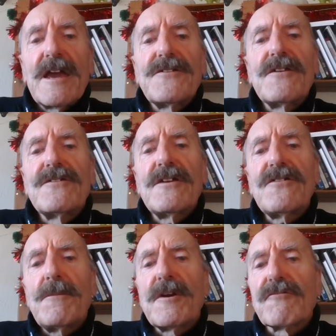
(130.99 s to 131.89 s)
It is
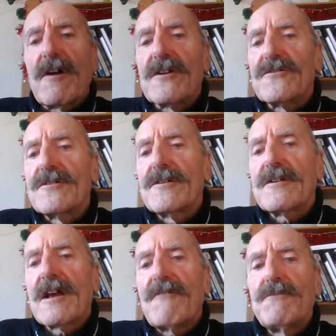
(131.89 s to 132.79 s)
this immigration
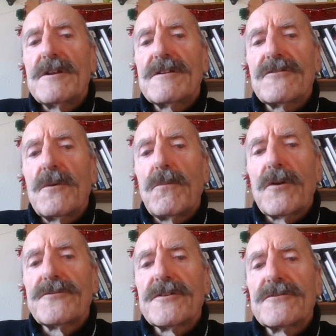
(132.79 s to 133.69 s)
that the government doesn't
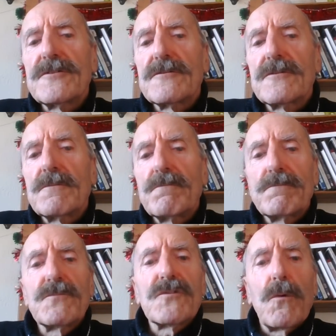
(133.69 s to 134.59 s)
want us to
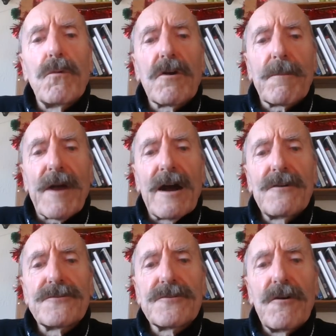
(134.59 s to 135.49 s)
talk
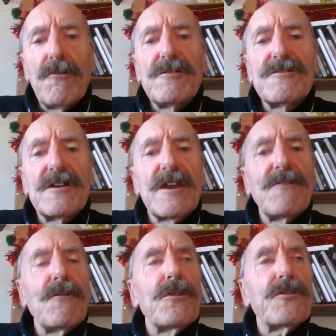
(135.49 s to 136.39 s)
about, or indeed
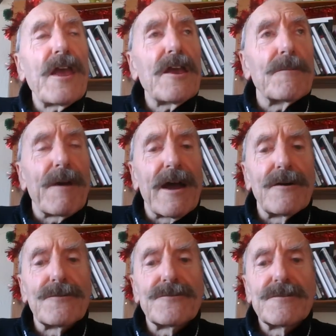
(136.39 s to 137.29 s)
even think
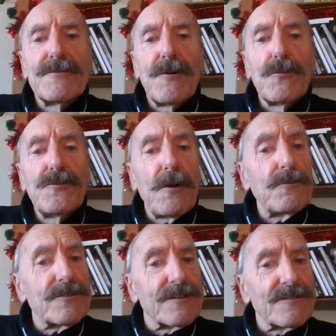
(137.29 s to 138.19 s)
about, or
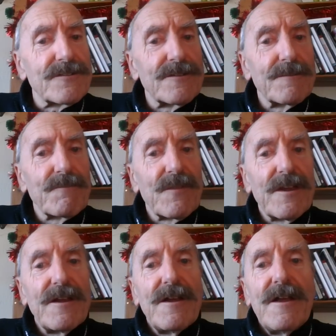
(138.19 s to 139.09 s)
notice.
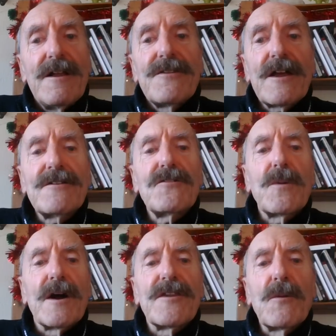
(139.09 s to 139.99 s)
That is
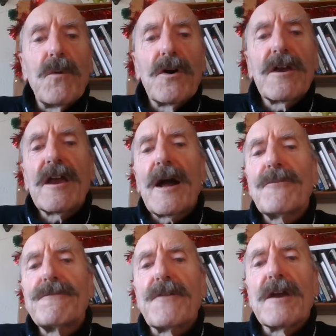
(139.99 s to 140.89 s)
why they're working
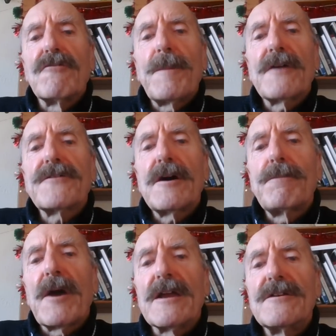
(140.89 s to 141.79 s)
up the fear about
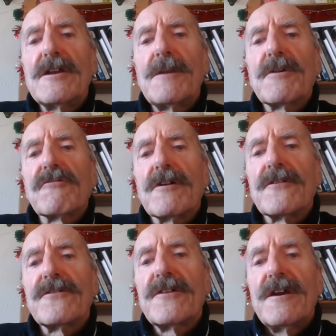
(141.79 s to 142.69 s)
Albanian
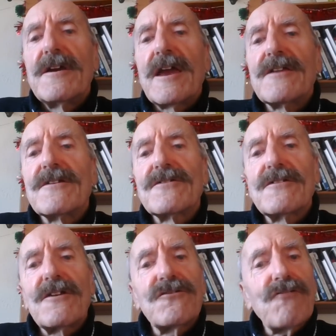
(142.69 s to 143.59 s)
immigrants. It is a
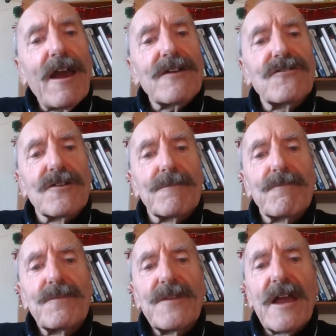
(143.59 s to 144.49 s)
distraction.
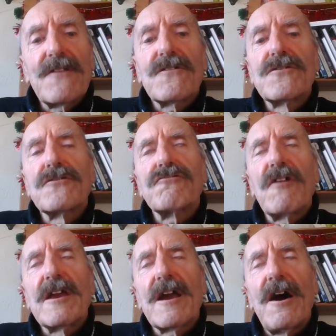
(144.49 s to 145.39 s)
It's the
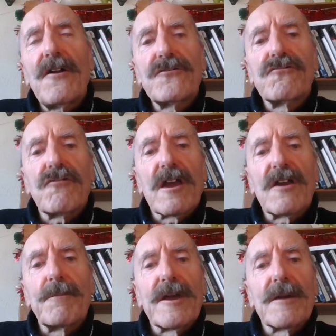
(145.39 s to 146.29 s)
three-card
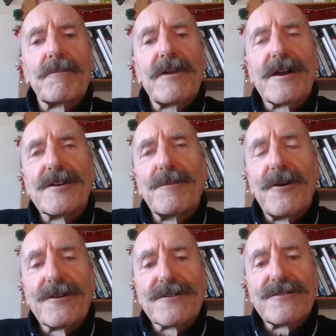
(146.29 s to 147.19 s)
trick being played
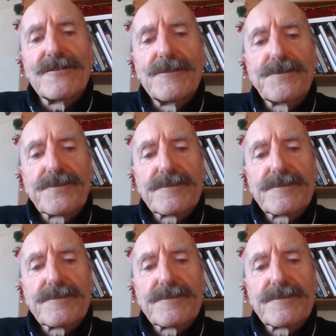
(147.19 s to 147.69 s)
upon us.